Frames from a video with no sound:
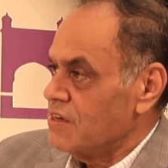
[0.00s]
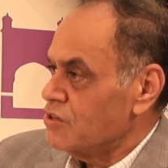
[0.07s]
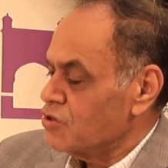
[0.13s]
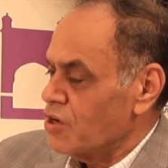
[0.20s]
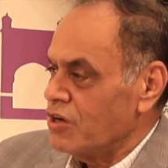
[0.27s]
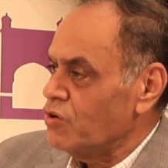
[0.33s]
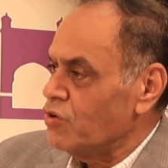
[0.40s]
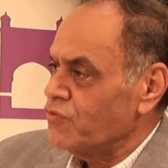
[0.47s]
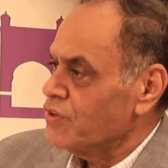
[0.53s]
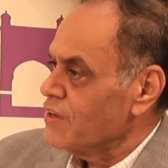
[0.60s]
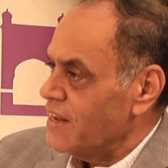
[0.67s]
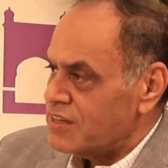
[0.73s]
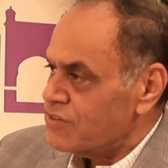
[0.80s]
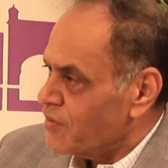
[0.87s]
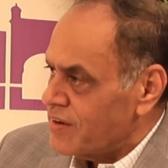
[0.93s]
So I knew for
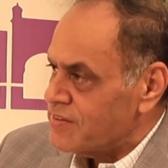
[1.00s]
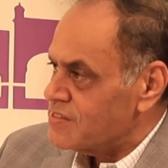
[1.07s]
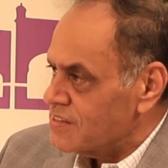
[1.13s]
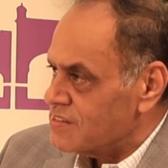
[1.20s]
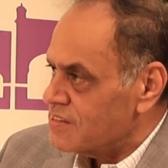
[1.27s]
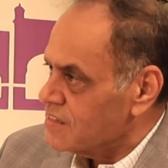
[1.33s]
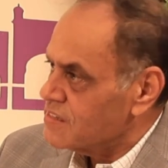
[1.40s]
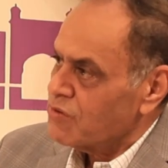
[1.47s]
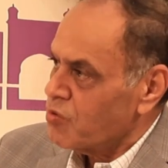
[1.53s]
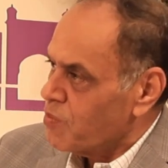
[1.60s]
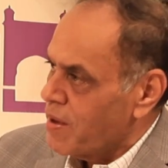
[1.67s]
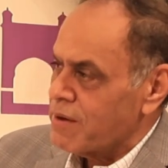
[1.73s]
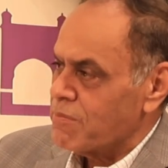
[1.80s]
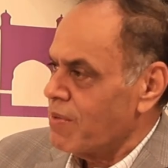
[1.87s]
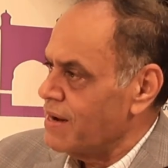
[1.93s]
the next 5, 6 years, they would
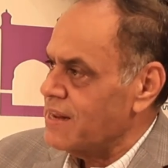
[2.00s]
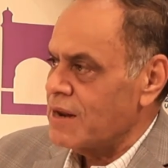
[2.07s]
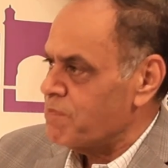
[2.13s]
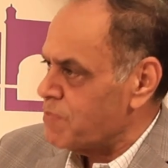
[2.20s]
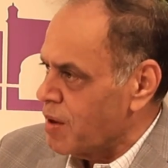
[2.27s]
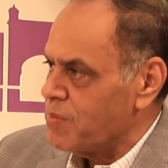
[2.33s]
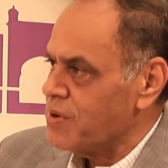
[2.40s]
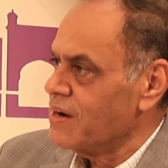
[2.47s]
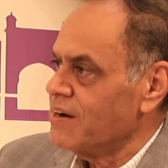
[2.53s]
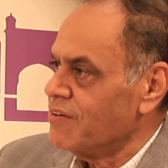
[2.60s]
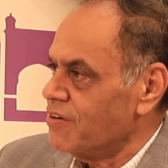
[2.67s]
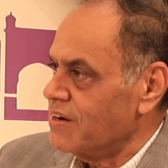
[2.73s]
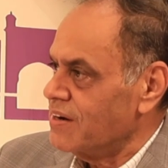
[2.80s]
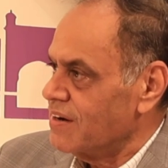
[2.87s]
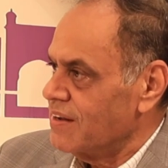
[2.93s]
make money and pay me a
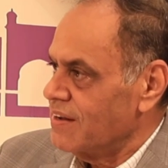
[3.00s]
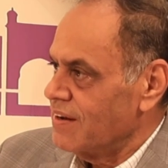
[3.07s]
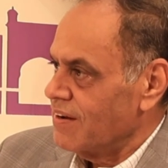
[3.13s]
dividend,